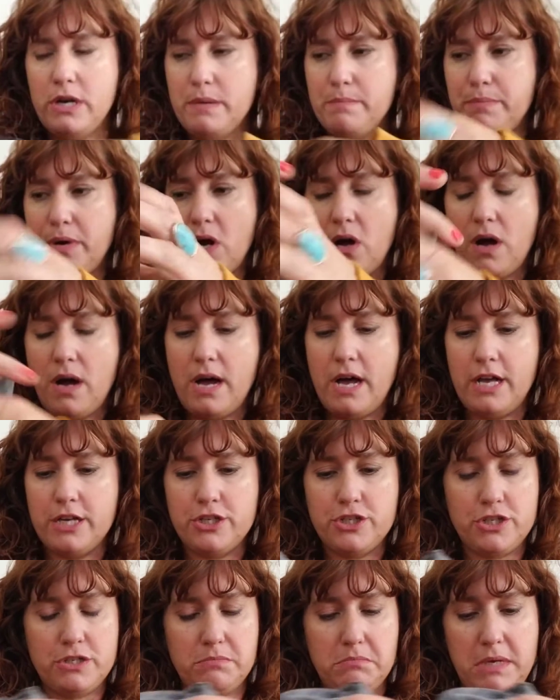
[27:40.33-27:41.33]
in
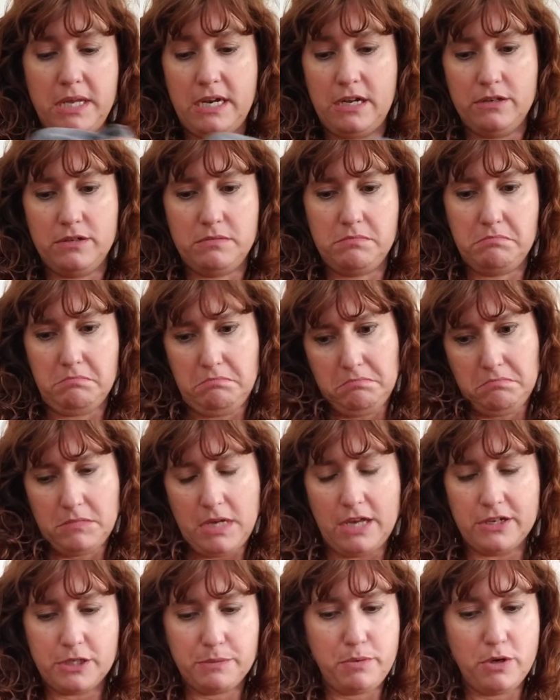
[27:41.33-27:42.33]
Posh, and I'll,
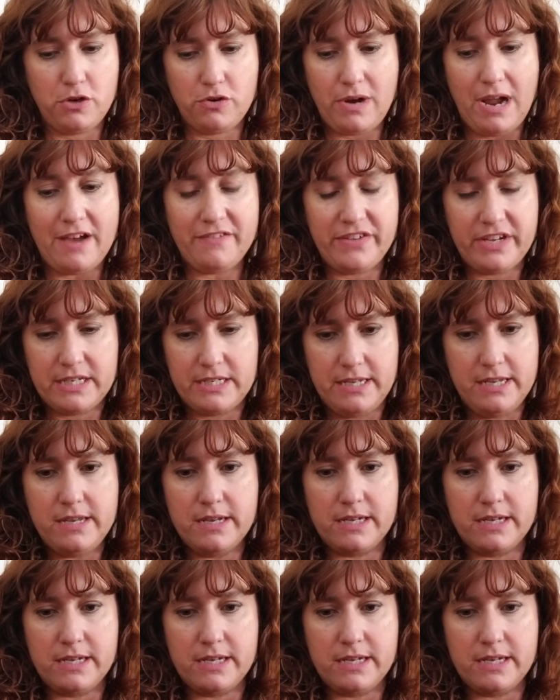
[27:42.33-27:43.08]
I'll just put graphic tee